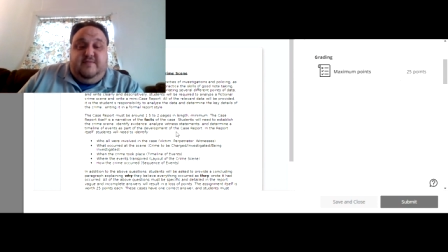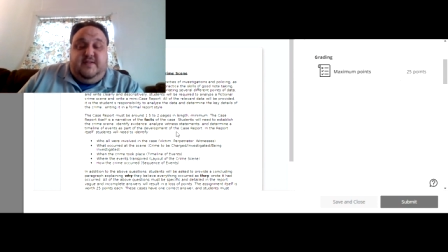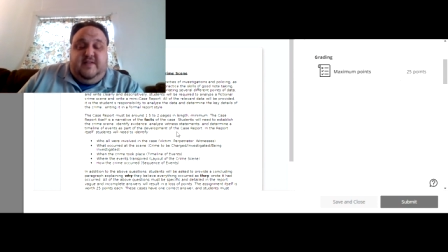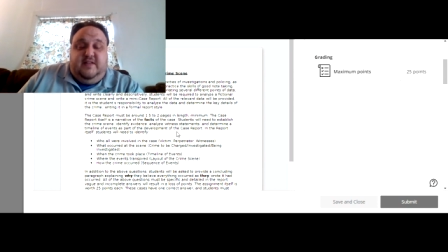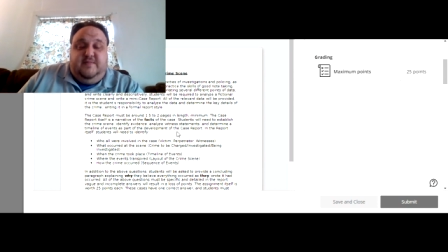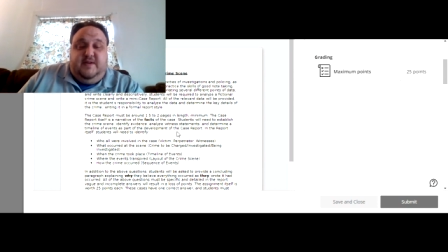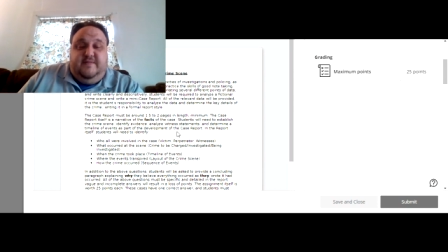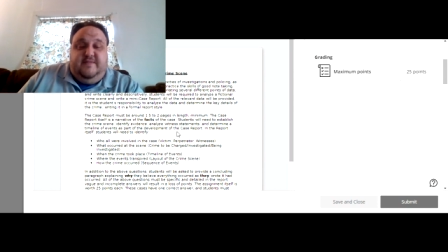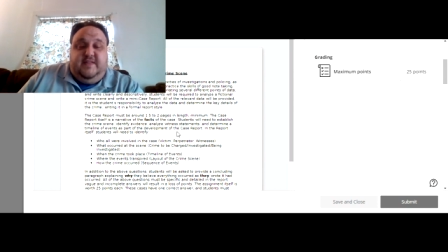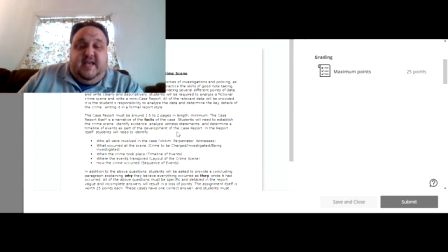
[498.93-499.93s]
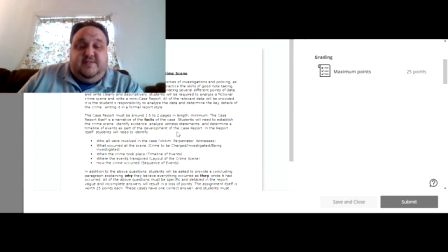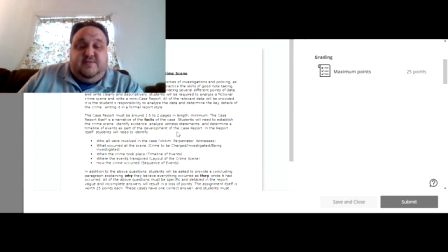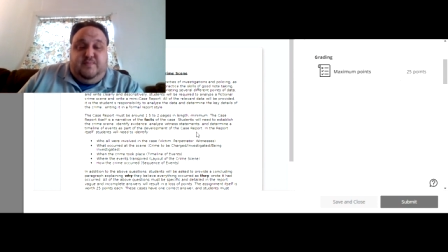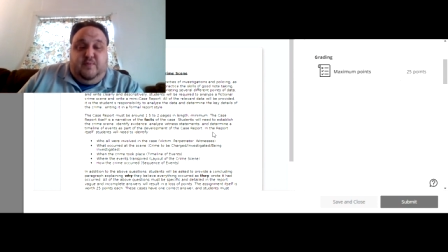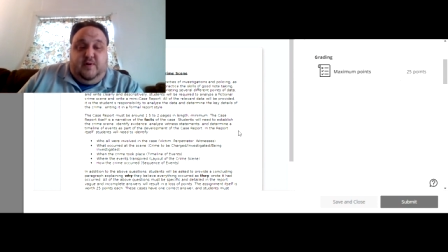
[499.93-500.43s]
of the development of the
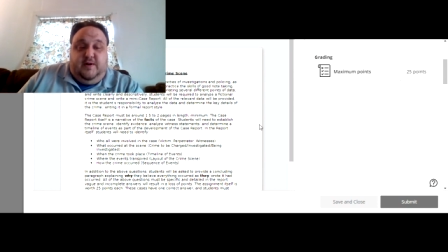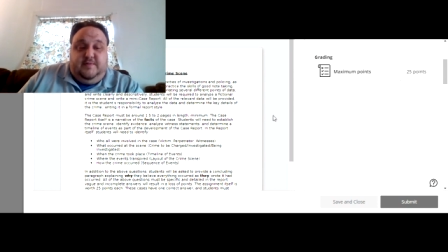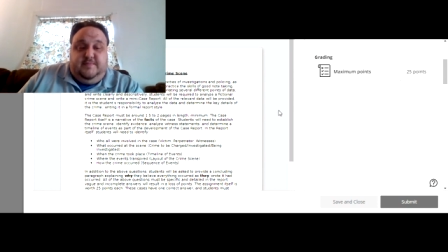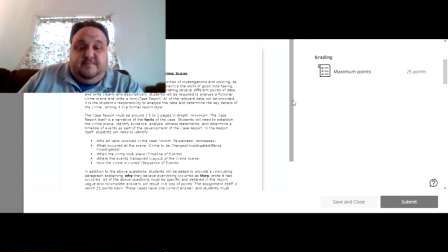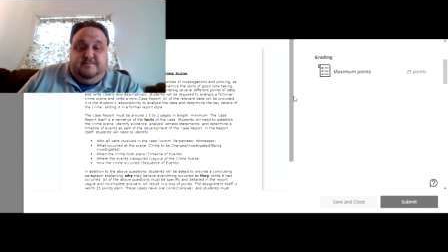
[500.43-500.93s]
case report.